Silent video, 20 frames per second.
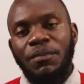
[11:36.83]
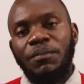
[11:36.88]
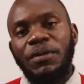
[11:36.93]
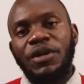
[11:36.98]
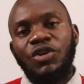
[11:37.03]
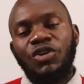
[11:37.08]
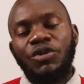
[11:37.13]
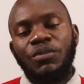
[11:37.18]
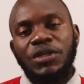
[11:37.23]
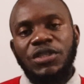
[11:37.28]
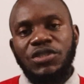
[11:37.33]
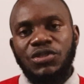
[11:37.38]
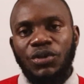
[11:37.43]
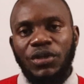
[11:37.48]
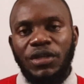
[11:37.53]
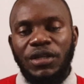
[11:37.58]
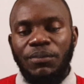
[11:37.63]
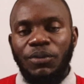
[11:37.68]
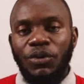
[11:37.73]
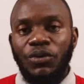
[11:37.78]
But nobody's
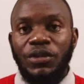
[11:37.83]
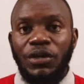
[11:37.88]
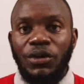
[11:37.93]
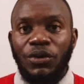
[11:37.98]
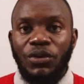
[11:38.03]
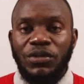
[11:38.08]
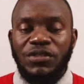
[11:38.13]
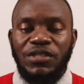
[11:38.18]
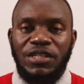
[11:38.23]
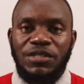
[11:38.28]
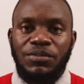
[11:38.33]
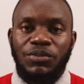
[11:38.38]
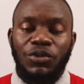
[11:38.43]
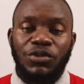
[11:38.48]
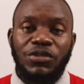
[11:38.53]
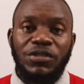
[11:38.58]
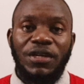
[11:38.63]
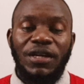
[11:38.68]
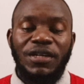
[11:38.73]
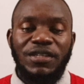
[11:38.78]
talking about the oxalates
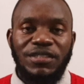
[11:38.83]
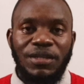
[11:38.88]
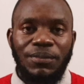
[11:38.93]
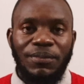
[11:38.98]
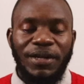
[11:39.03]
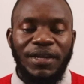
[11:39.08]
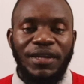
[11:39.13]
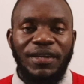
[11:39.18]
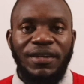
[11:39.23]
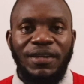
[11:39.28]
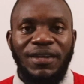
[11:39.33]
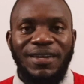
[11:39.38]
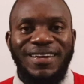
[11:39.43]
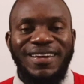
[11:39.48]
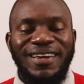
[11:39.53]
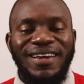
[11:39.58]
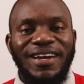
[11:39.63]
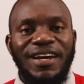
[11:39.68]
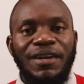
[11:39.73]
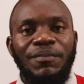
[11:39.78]
because calcium, again,
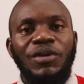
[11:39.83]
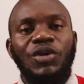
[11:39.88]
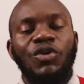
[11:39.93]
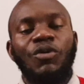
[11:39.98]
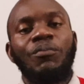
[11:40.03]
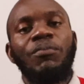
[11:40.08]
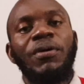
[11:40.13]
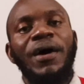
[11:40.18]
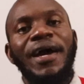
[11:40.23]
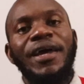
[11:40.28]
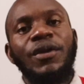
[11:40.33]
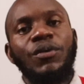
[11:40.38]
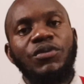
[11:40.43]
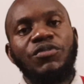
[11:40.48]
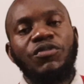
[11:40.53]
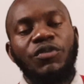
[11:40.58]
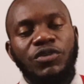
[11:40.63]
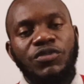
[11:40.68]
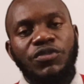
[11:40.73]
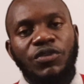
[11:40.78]
can be combined
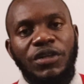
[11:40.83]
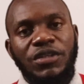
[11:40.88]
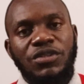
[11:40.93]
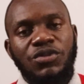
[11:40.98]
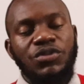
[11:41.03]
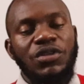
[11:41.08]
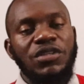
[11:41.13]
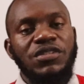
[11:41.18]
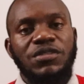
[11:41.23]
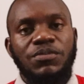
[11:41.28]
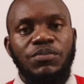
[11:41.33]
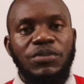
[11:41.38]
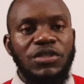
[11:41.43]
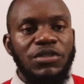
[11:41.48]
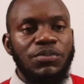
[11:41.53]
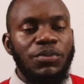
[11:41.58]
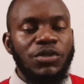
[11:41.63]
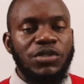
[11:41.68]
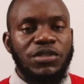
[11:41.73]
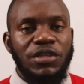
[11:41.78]
with phosphorus to just be
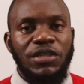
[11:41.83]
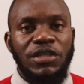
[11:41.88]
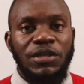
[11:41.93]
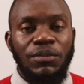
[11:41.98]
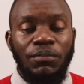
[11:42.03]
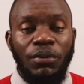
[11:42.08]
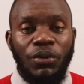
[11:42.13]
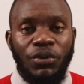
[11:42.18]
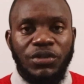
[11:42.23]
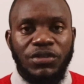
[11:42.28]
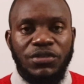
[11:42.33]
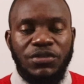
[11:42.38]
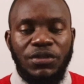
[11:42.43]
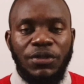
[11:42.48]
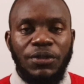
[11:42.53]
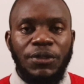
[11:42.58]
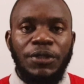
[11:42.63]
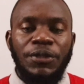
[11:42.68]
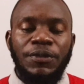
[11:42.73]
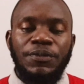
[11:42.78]
deposited in bones
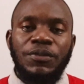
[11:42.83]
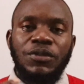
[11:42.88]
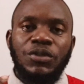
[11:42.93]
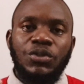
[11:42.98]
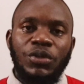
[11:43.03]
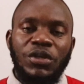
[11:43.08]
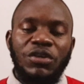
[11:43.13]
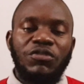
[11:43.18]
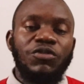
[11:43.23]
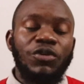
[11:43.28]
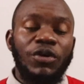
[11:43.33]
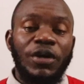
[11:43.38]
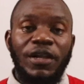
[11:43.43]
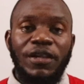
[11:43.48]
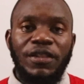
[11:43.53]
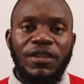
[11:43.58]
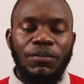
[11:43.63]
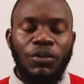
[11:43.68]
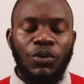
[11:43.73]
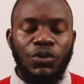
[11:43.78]
to give you
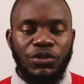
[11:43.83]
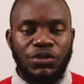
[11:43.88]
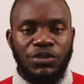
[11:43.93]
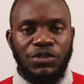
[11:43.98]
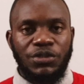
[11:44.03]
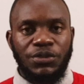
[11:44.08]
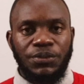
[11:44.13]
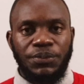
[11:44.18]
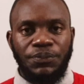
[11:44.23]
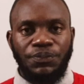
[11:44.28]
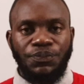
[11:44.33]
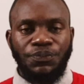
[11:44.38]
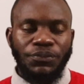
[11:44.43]
healthy bones.